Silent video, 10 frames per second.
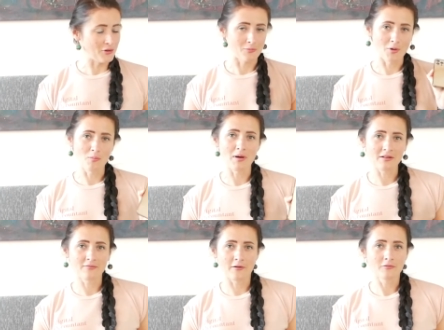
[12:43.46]
your
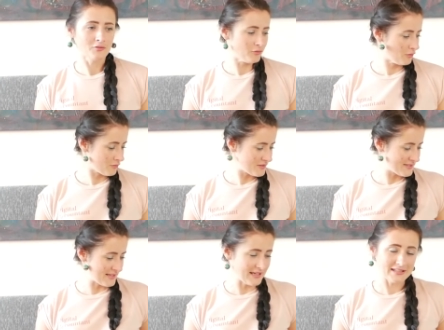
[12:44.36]
mobile phone for
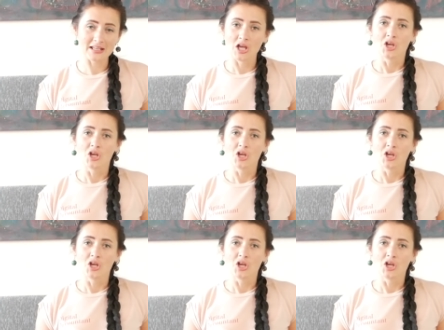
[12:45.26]
receipt,